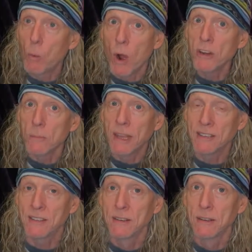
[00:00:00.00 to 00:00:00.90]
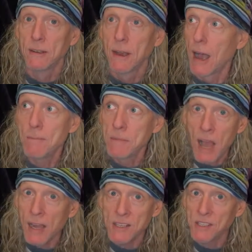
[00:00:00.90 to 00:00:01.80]
wonderment. I'm
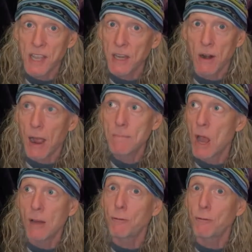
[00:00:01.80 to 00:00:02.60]
not a sinner. I'm not